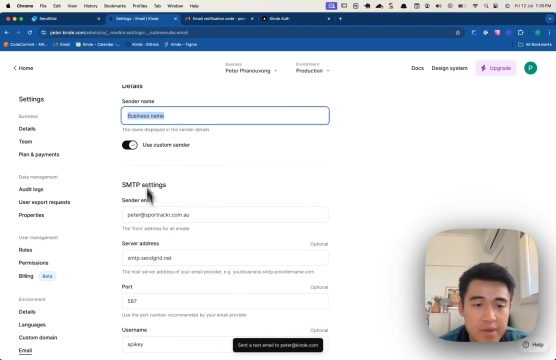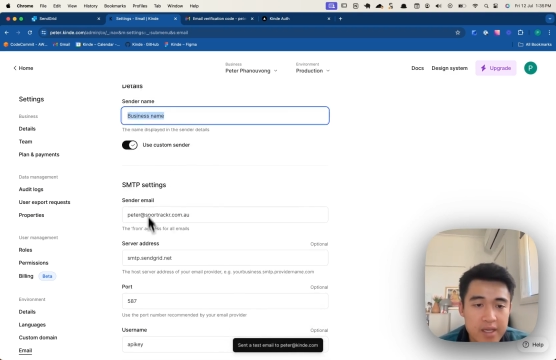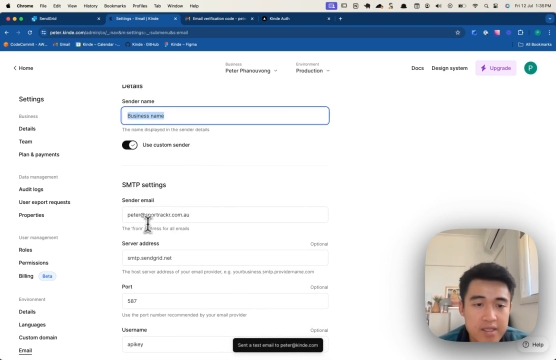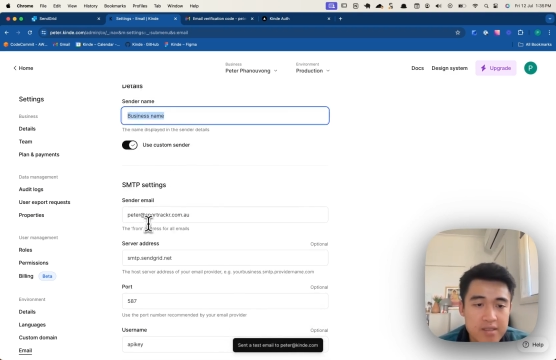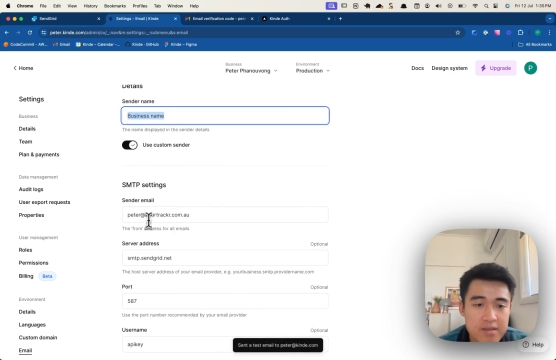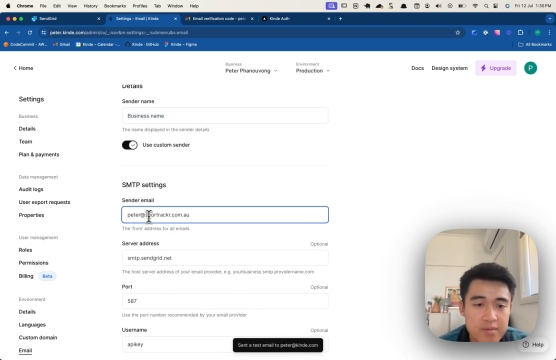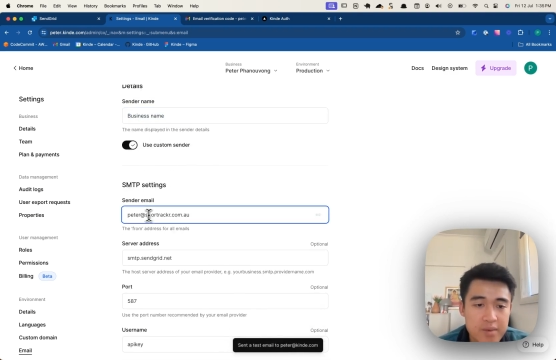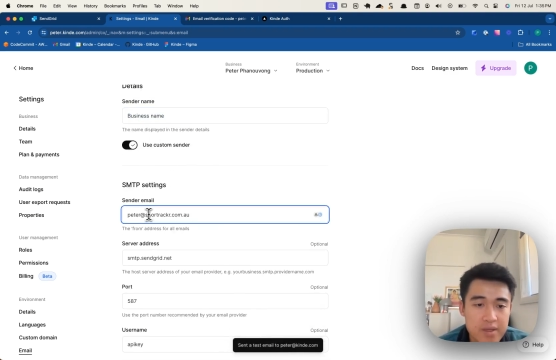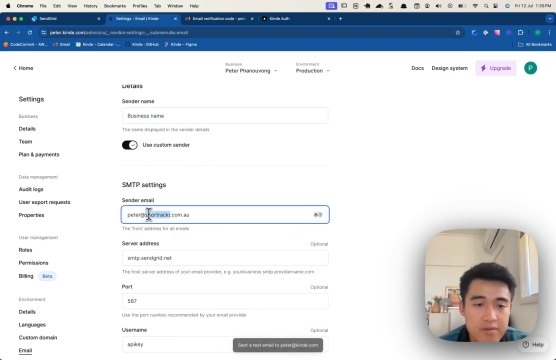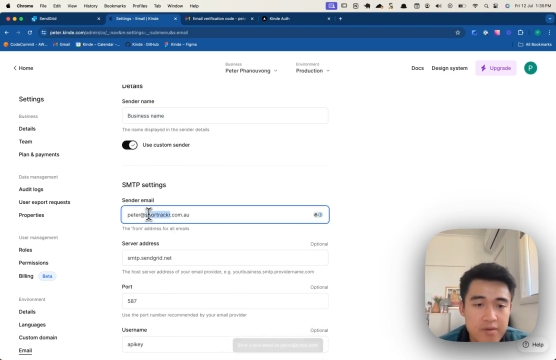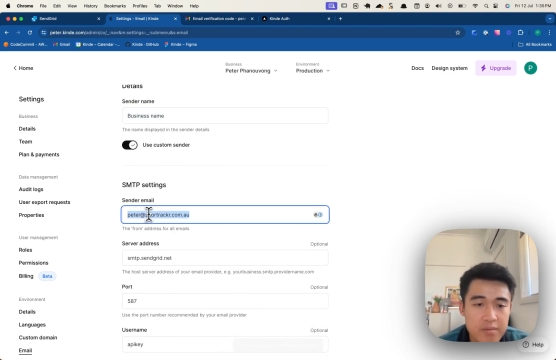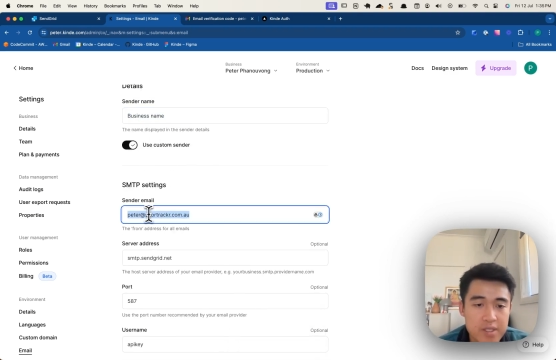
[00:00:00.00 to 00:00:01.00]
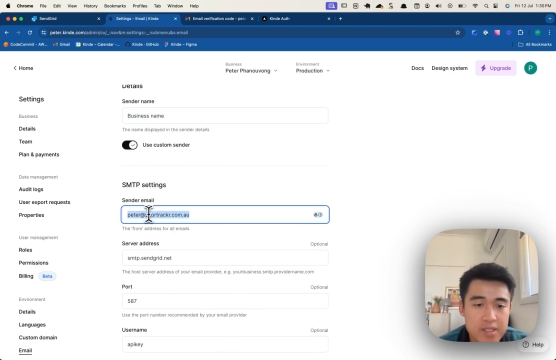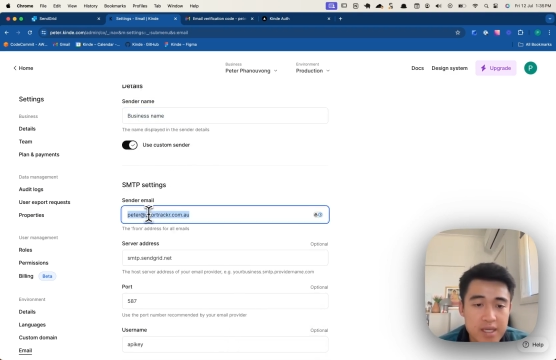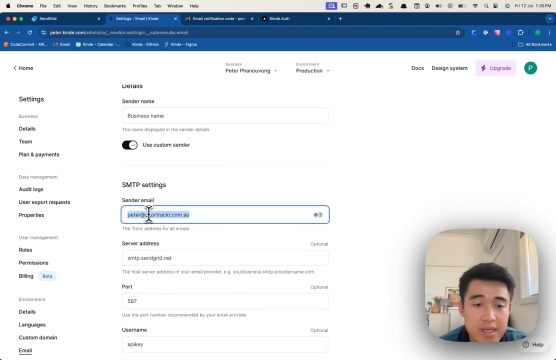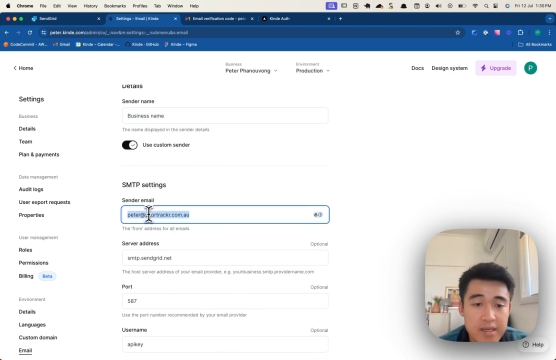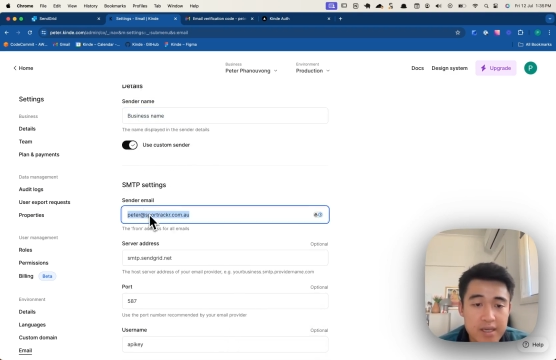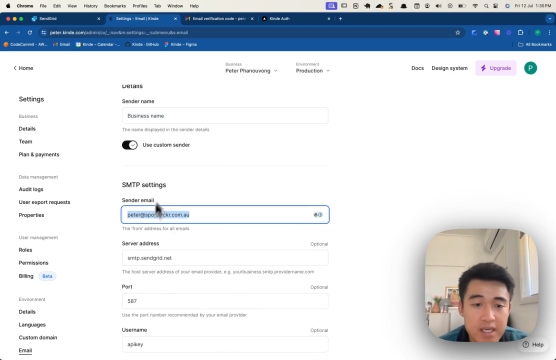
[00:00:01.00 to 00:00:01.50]
and it's going to be from the
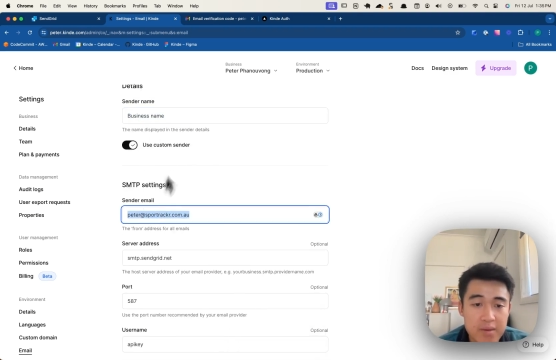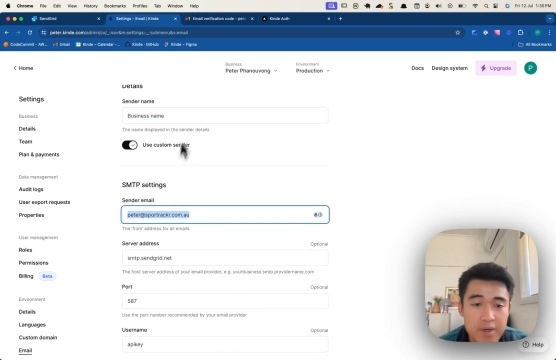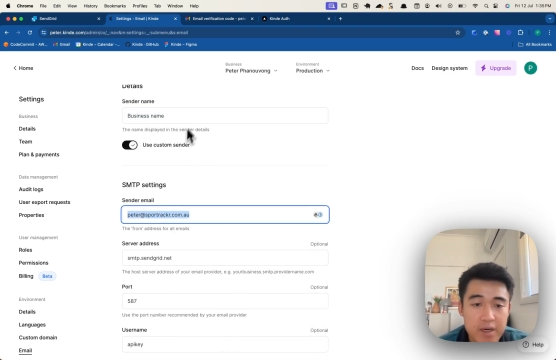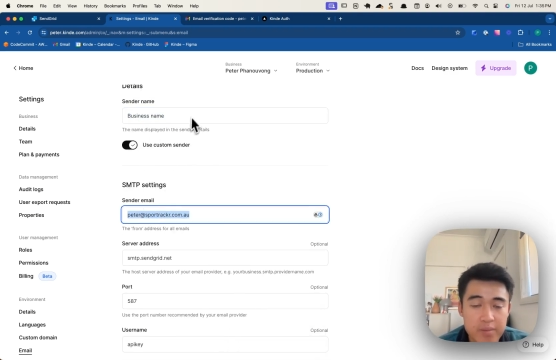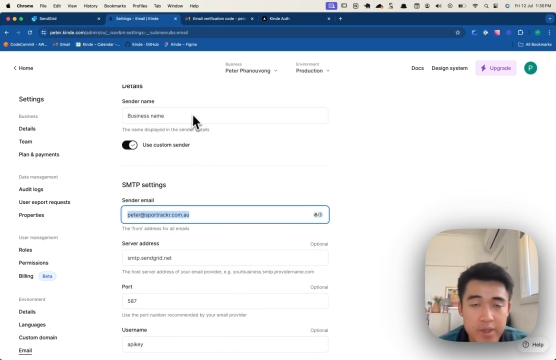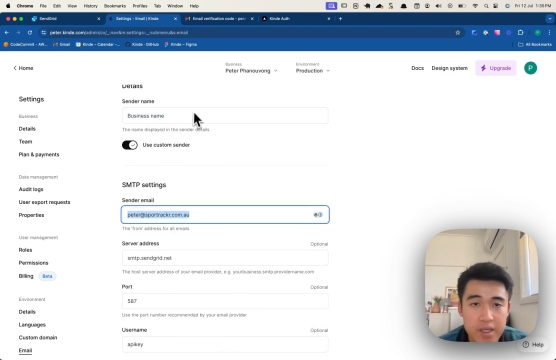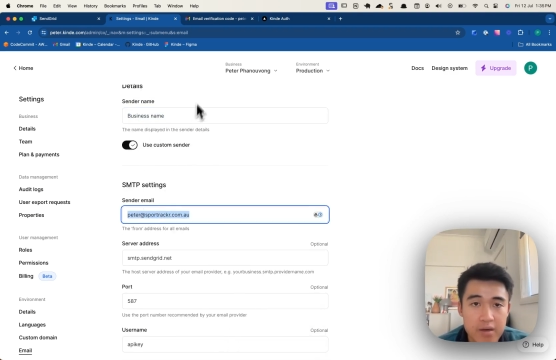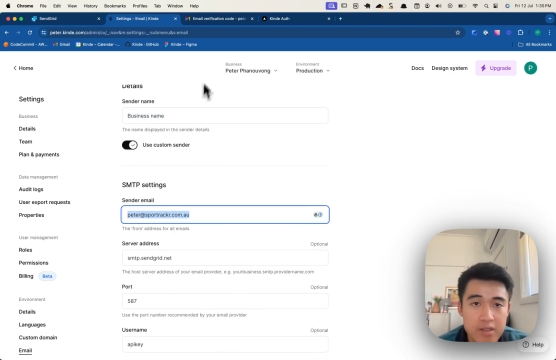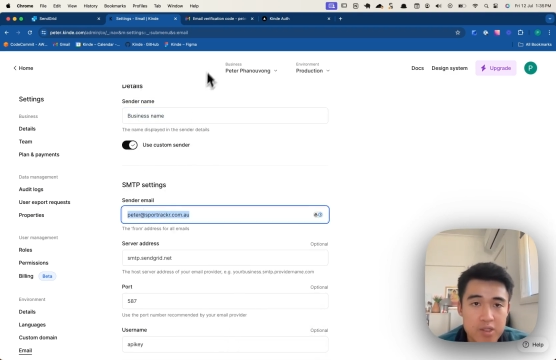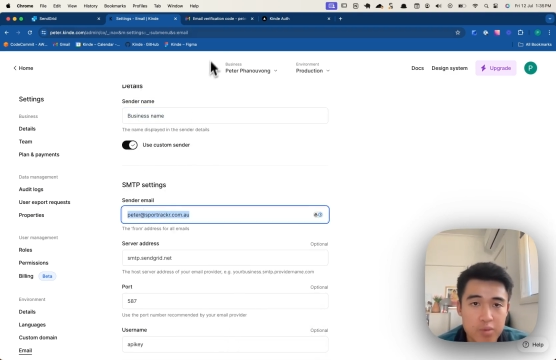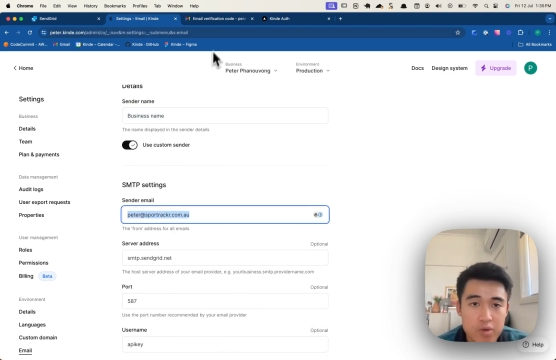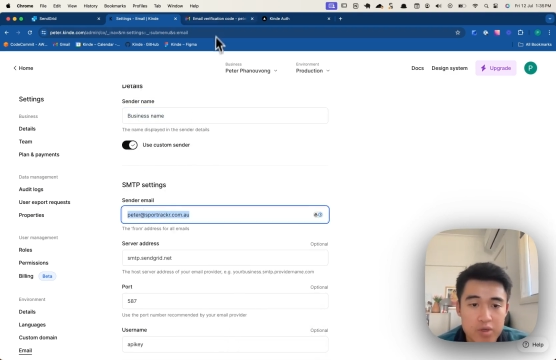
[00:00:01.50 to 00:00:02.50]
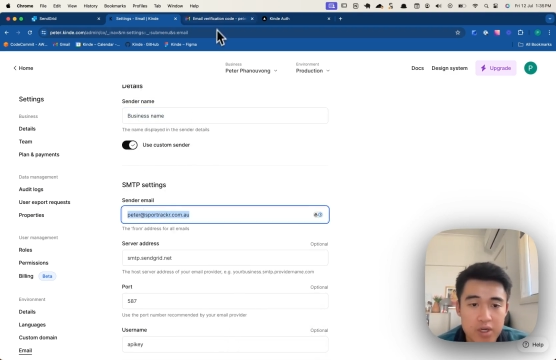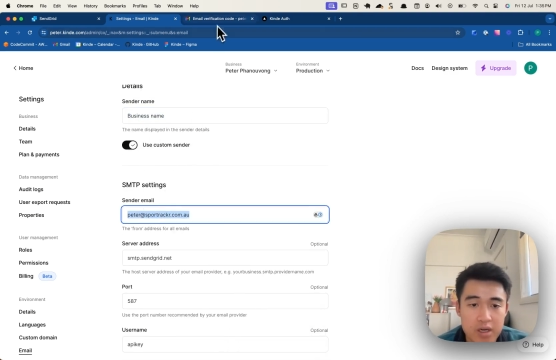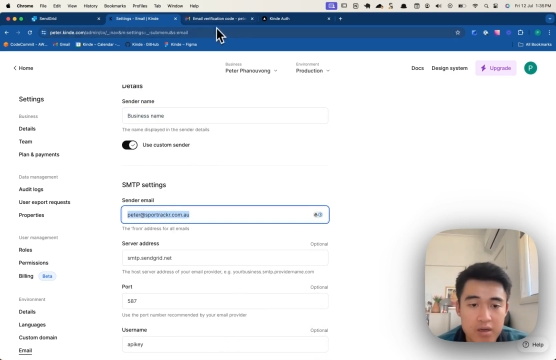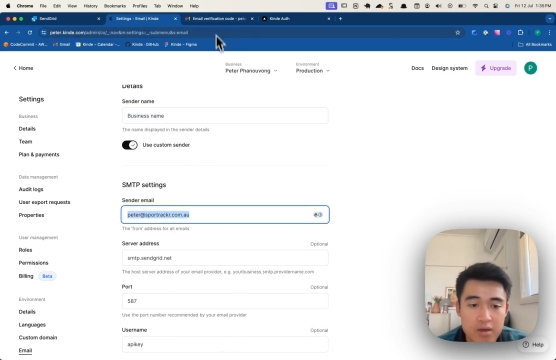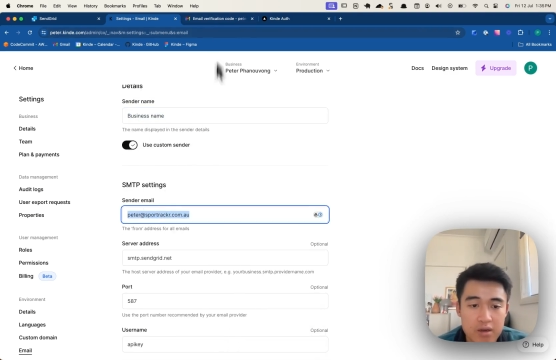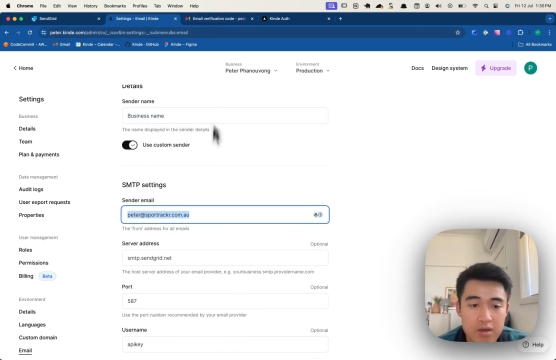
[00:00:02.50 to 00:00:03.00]
sender email,
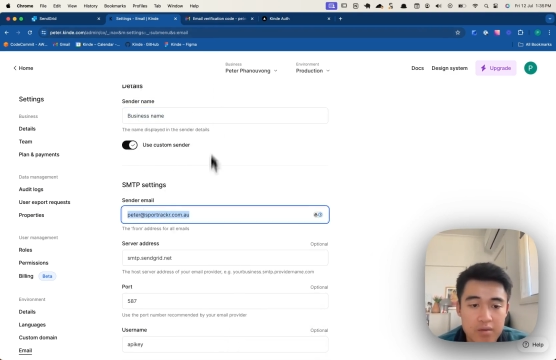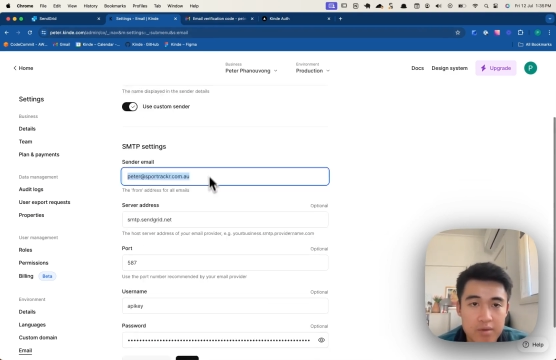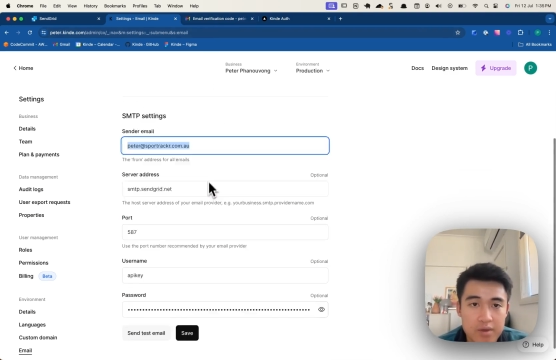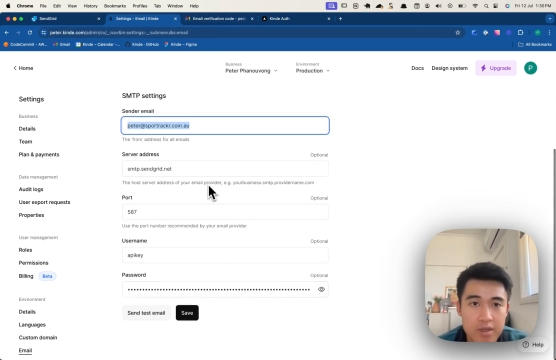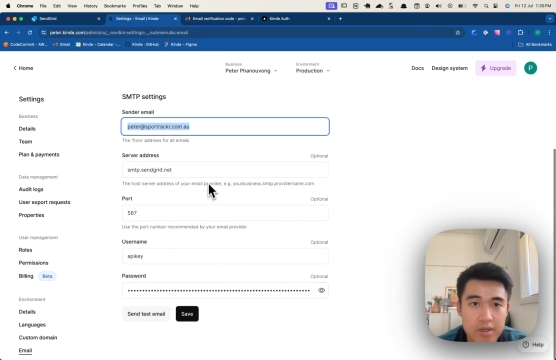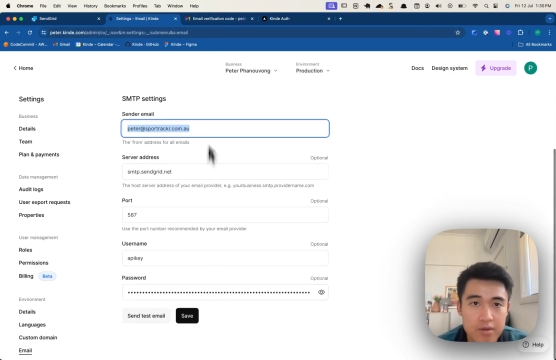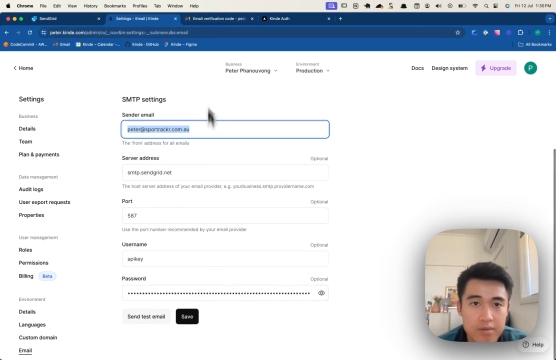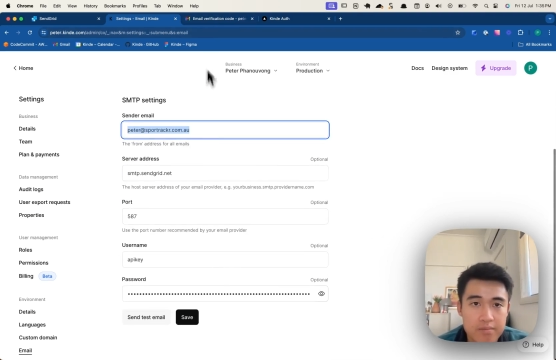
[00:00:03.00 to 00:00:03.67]
peter@sporttracker.com.au.